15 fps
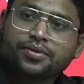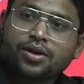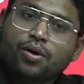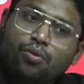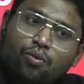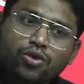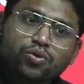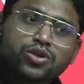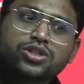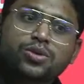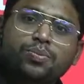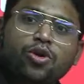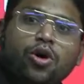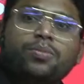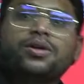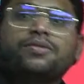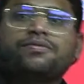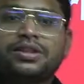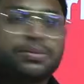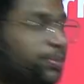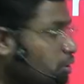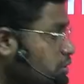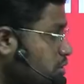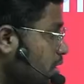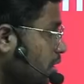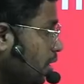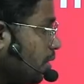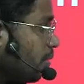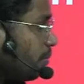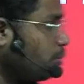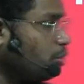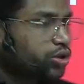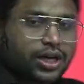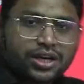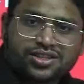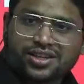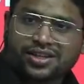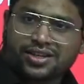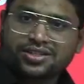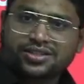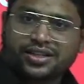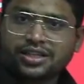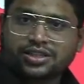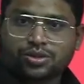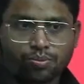What was the problem with? Because both are city states,